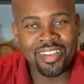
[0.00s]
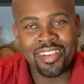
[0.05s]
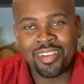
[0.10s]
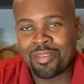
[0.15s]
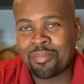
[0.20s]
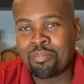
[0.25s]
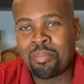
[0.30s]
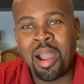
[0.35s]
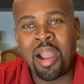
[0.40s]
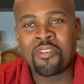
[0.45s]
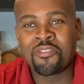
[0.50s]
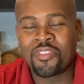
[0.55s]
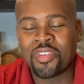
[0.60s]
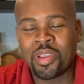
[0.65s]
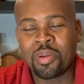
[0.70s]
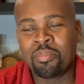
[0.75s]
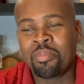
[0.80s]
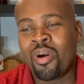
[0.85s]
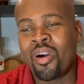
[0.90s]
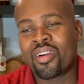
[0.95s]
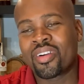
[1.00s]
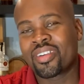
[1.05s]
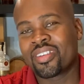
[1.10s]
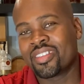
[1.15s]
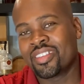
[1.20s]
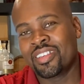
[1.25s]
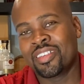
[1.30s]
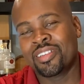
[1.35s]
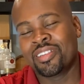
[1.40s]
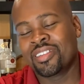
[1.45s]
bang for your buck.
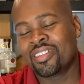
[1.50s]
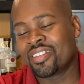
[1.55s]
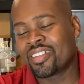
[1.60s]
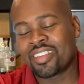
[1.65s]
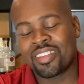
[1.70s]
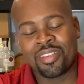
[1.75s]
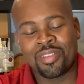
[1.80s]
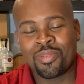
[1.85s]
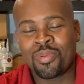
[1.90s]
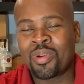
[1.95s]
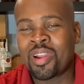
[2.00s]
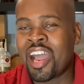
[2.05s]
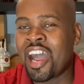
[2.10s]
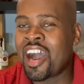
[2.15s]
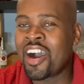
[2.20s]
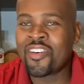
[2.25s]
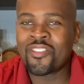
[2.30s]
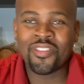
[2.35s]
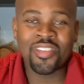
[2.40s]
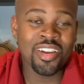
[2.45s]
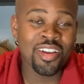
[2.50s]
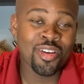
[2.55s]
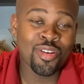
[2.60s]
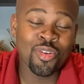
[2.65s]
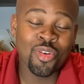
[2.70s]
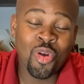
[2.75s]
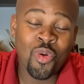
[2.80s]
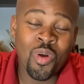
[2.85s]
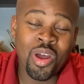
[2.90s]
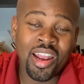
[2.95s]
You don't have
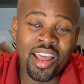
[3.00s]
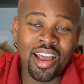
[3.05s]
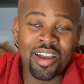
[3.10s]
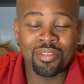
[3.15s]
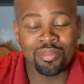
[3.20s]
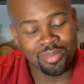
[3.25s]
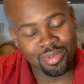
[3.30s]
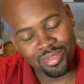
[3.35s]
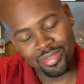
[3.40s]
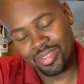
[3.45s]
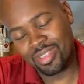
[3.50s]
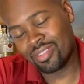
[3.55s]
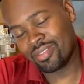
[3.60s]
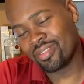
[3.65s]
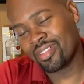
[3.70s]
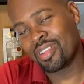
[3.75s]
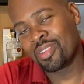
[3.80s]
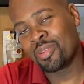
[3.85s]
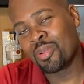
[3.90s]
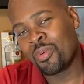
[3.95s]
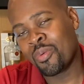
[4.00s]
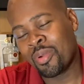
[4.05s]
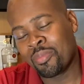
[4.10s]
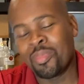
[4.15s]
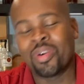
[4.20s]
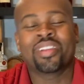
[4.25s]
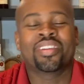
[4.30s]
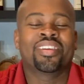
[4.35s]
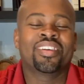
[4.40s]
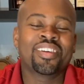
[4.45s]

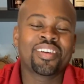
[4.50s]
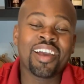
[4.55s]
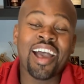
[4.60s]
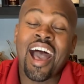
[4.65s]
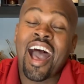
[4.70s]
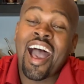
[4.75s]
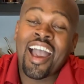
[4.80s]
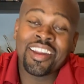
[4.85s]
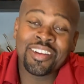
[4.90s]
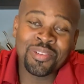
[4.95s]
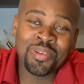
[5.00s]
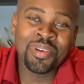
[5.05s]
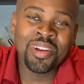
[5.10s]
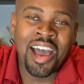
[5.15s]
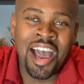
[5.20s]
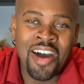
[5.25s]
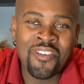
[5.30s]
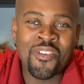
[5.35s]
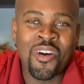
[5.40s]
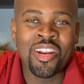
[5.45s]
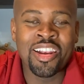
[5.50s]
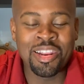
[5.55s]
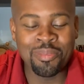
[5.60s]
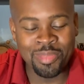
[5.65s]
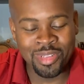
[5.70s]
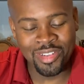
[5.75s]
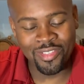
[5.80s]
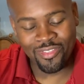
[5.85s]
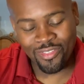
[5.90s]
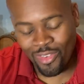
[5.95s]
but I don't have
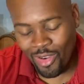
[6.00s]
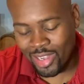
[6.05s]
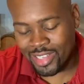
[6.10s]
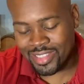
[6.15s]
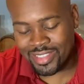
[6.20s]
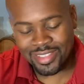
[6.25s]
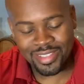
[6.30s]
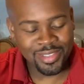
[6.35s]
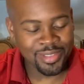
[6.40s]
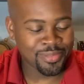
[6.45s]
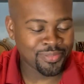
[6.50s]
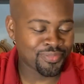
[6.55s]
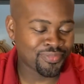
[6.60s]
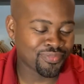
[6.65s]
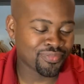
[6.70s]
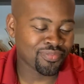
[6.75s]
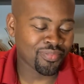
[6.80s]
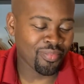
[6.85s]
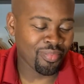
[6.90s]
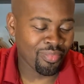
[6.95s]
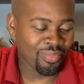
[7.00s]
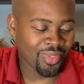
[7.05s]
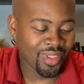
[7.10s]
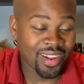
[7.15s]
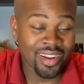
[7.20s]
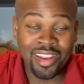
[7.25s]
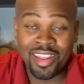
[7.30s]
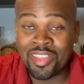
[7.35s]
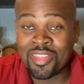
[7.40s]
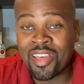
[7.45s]
unlimited funds.
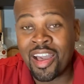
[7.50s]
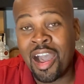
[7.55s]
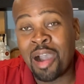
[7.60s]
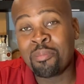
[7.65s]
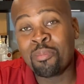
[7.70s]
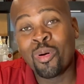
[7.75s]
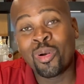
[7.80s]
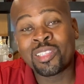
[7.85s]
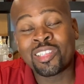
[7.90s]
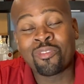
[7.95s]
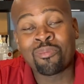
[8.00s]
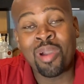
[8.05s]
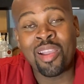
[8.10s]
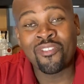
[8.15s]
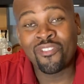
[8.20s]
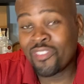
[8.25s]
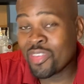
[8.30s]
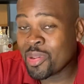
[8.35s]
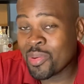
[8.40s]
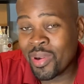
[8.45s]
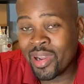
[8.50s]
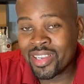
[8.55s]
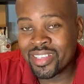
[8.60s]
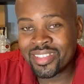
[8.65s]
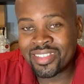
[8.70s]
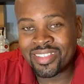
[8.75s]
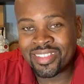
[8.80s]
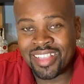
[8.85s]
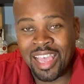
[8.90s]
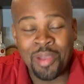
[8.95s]
Neither are most of my
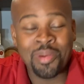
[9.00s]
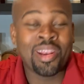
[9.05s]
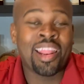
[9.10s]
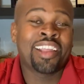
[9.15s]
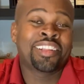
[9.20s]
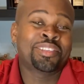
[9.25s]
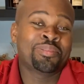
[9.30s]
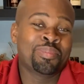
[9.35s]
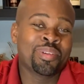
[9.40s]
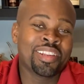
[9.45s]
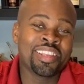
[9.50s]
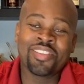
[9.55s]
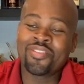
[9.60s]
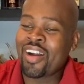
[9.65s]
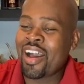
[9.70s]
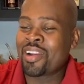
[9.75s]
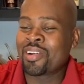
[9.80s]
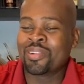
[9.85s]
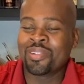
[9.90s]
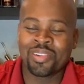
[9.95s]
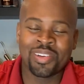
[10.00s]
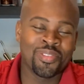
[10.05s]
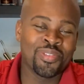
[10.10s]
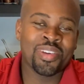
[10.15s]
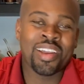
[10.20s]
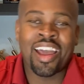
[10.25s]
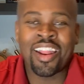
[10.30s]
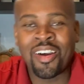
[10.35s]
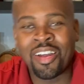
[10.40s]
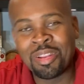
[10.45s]
viewers. I would like to believe. I don't know. If you
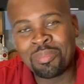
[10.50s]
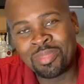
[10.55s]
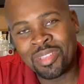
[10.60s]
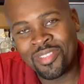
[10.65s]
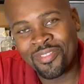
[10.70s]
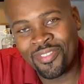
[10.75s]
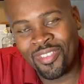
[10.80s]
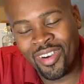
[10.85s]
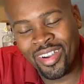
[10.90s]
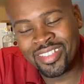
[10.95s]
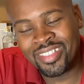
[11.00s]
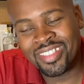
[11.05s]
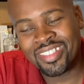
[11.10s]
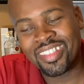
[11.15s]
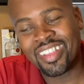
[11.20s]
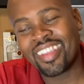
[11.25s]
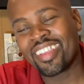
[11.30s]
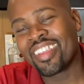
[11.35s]
got unlimited funds,